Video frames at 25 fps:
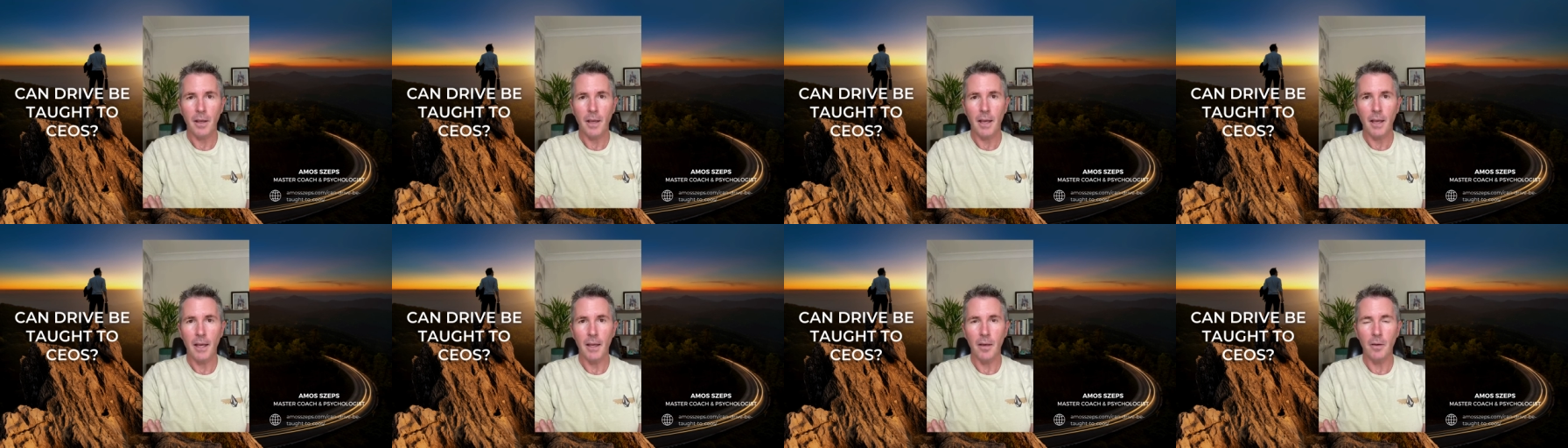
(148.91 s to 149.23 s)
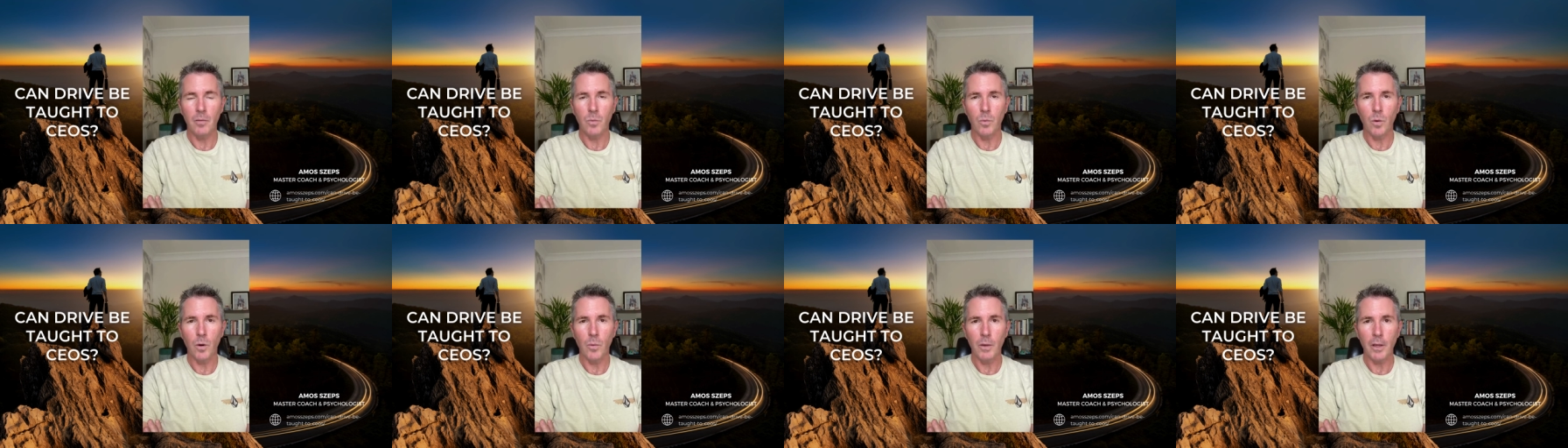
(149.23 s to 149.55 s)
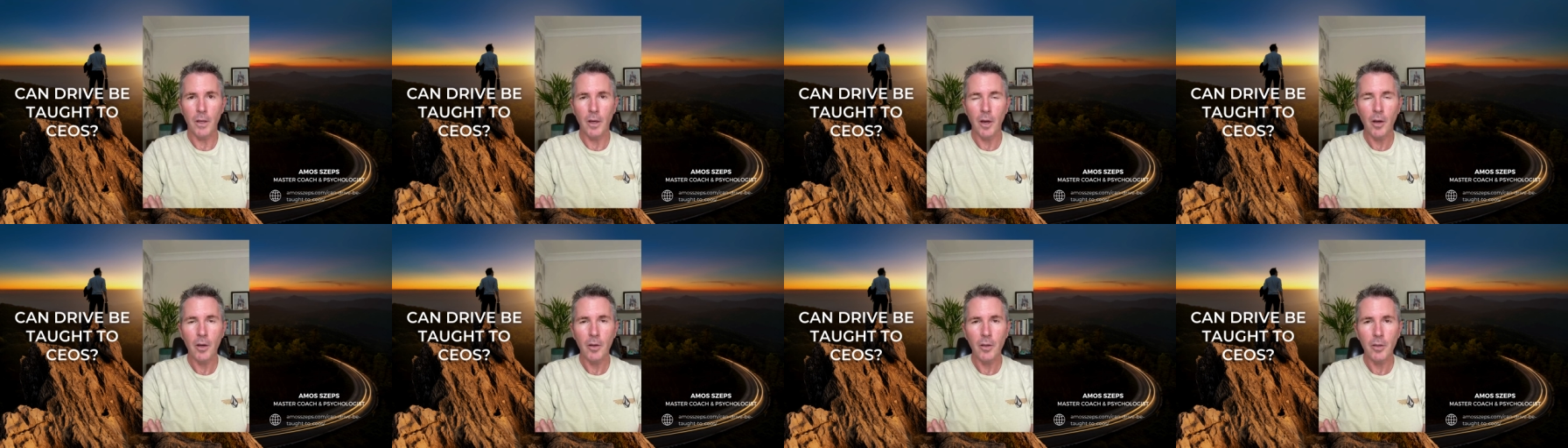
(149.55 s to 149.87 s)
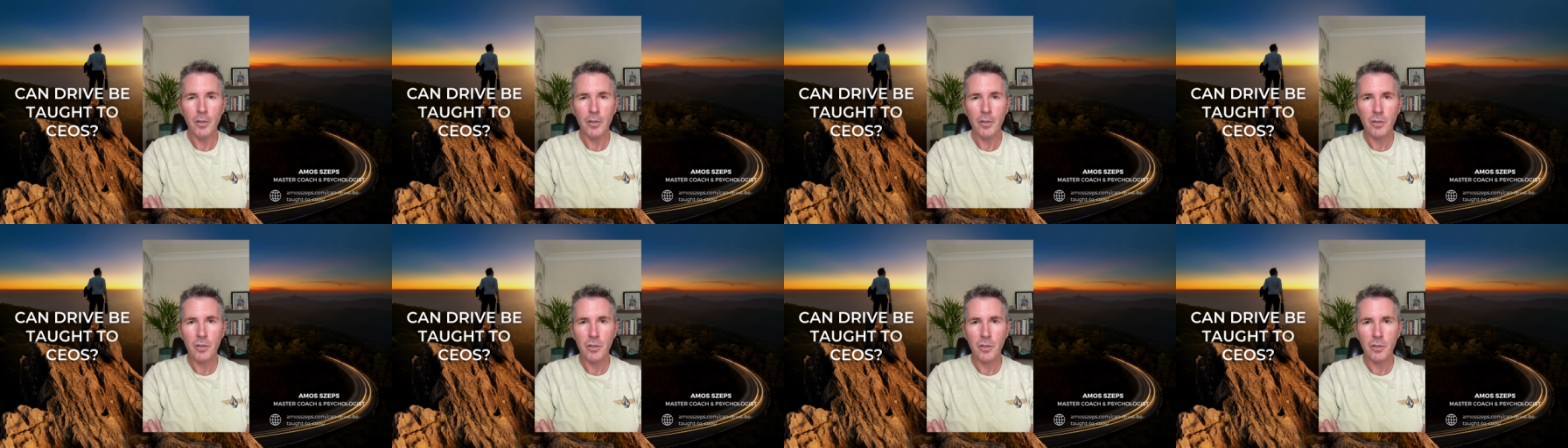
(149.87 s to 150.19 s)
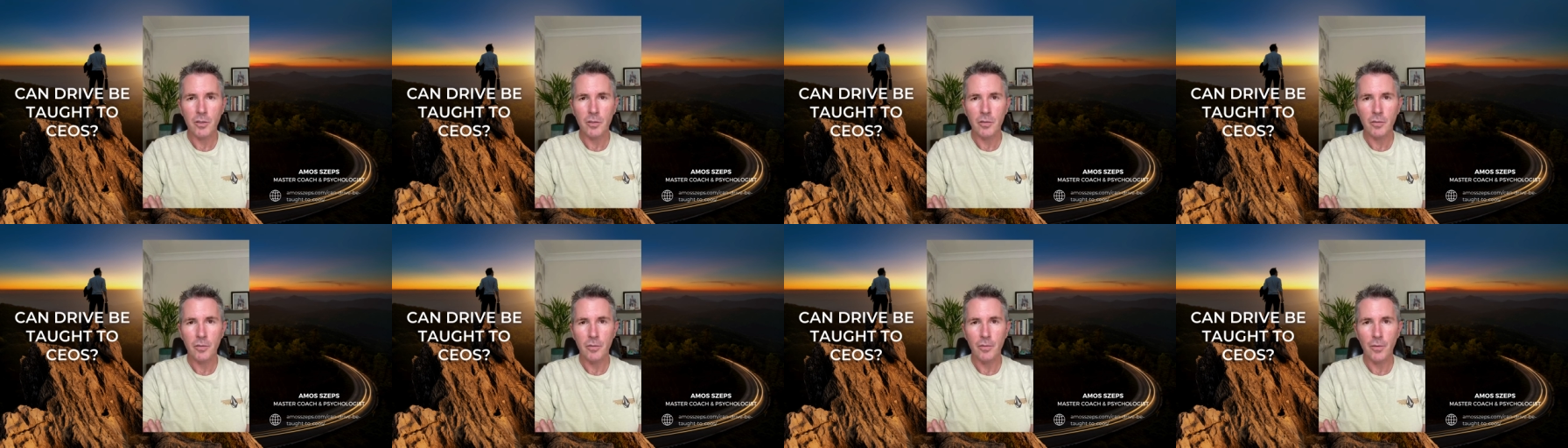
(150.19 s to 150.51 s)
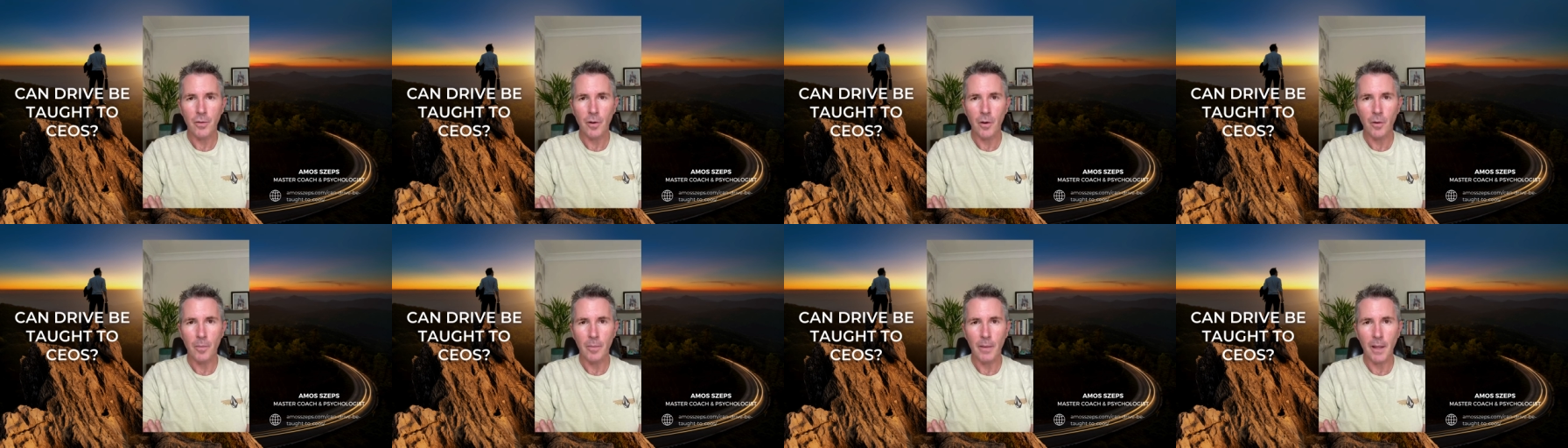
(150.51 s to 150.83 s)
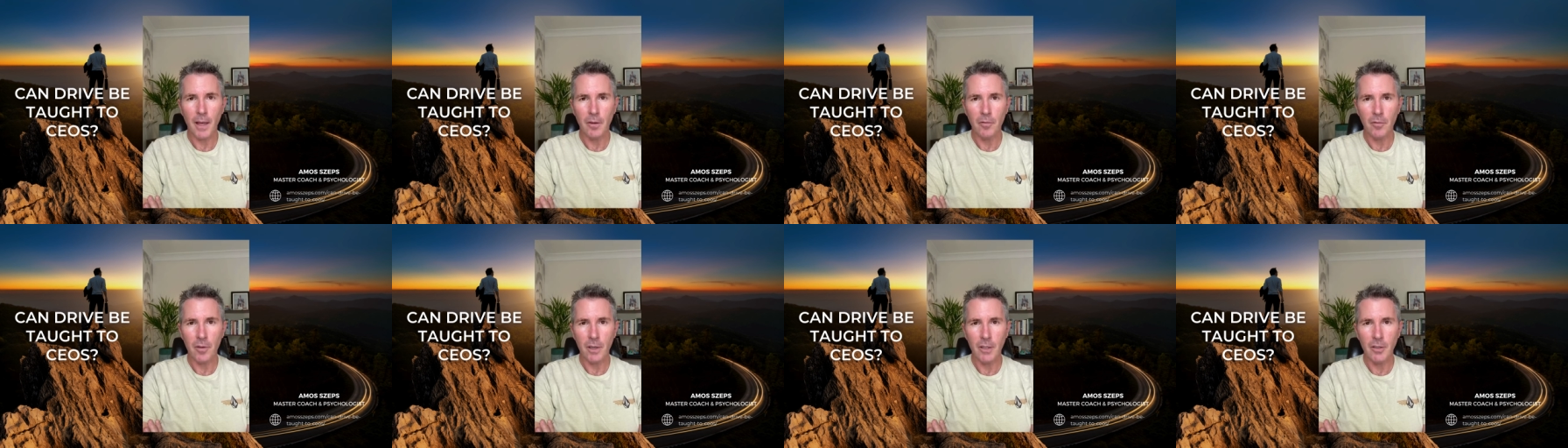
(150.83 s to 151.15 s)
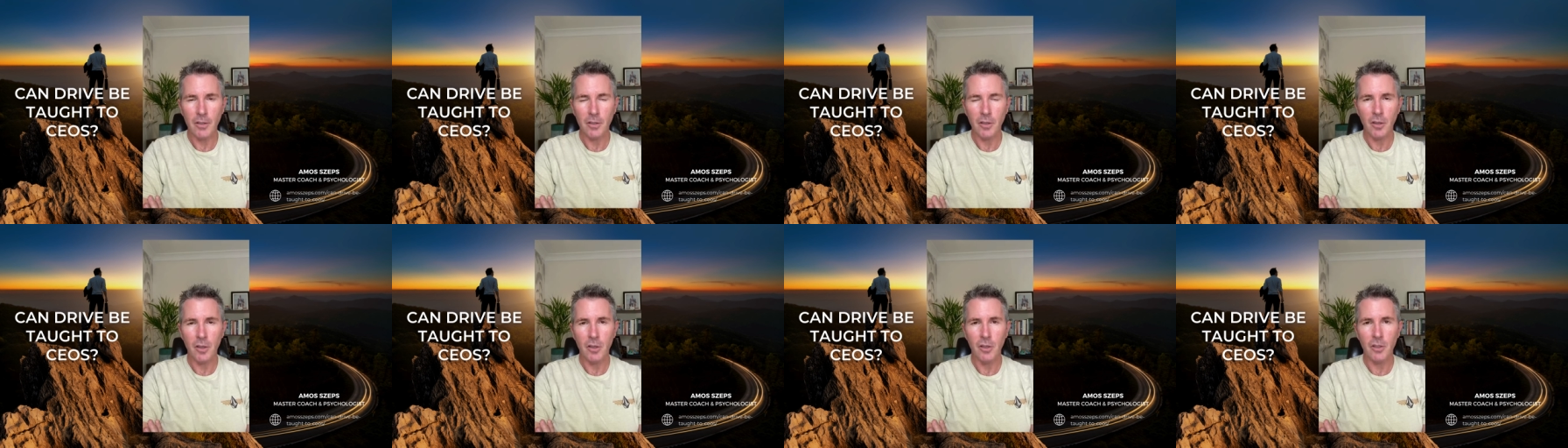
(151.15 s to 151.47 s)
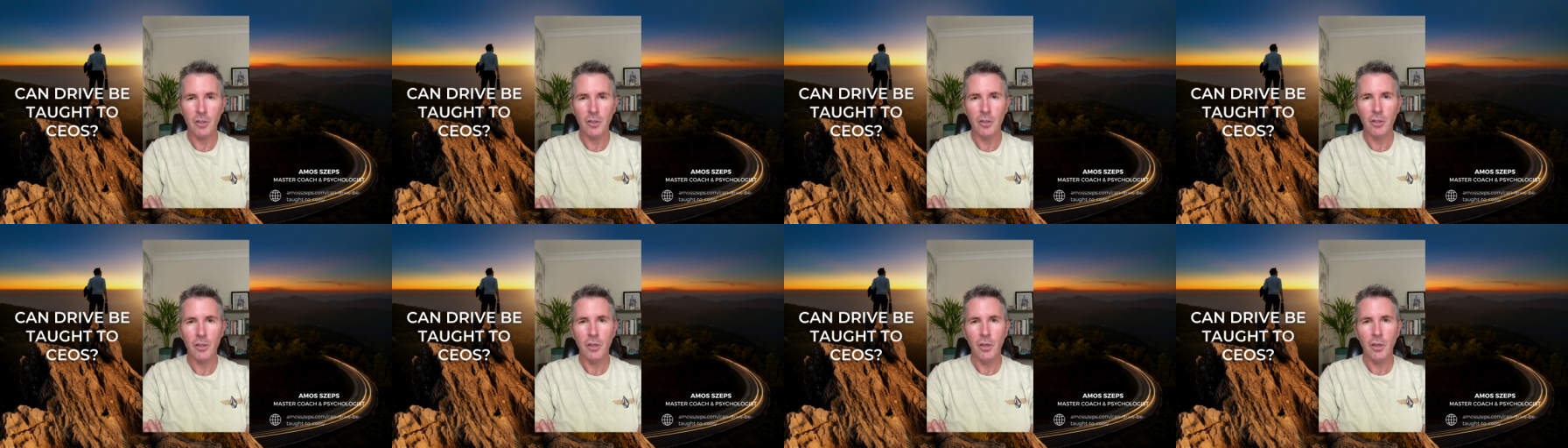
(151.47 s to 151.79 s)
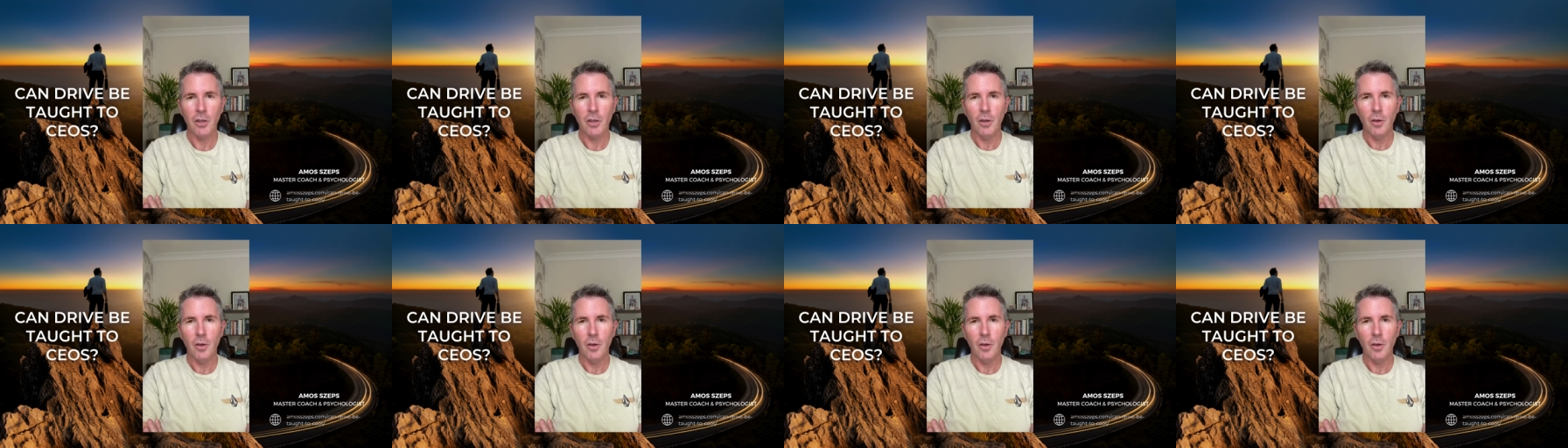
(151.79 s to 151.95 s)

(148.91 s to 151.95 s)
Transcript: and what we noticed from that research